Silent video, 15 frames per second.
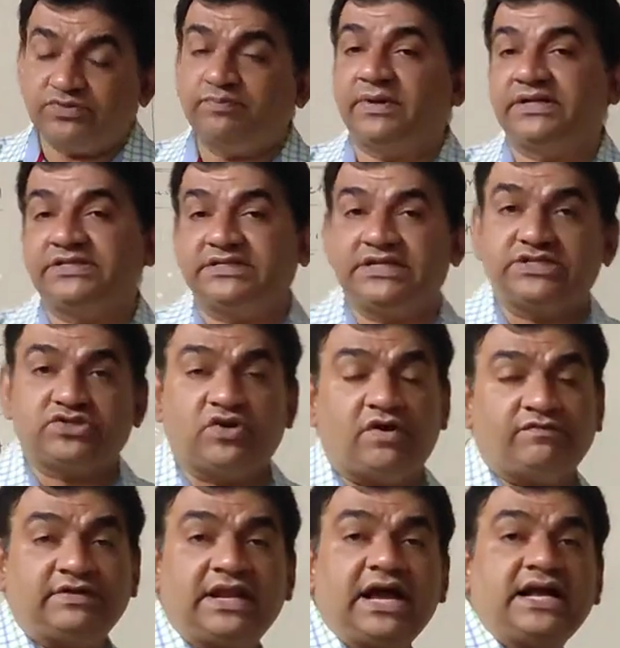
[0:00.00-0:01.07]
purchase
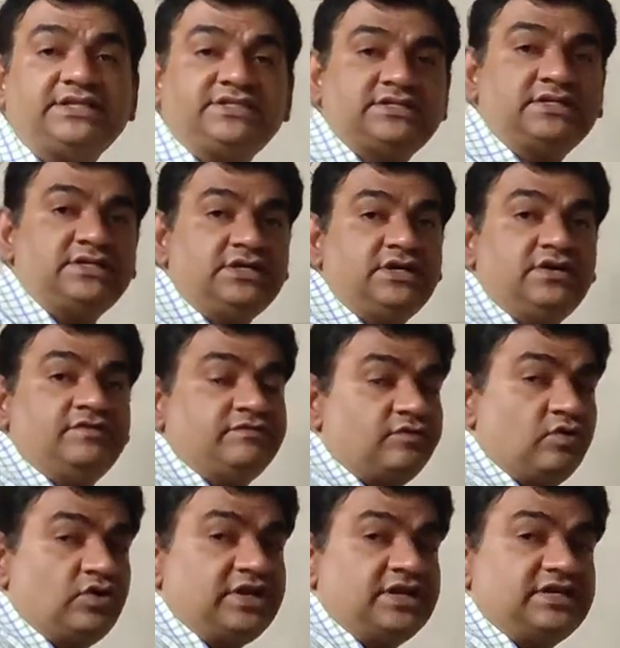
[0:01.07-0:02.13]
of last
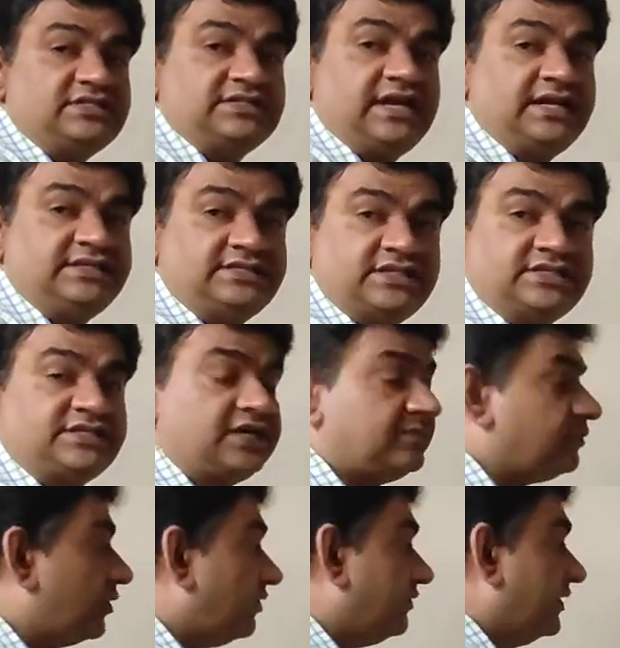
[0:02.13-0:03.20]
4 years
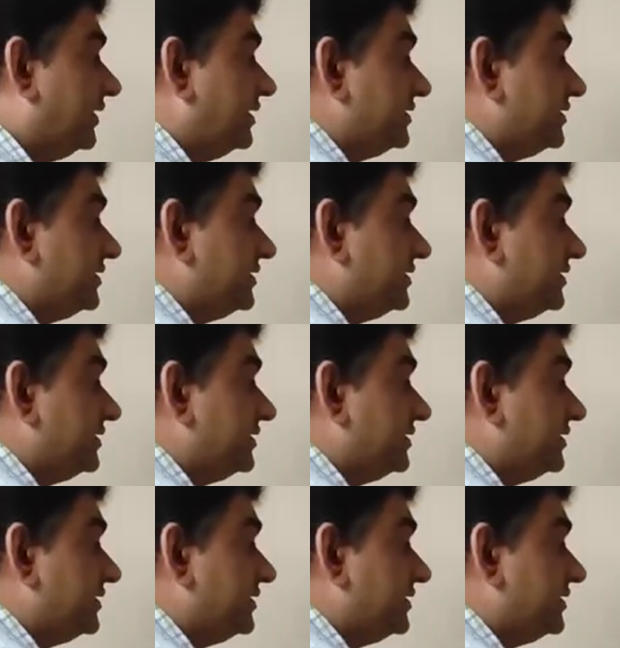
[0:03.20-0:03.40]
adjusted profit.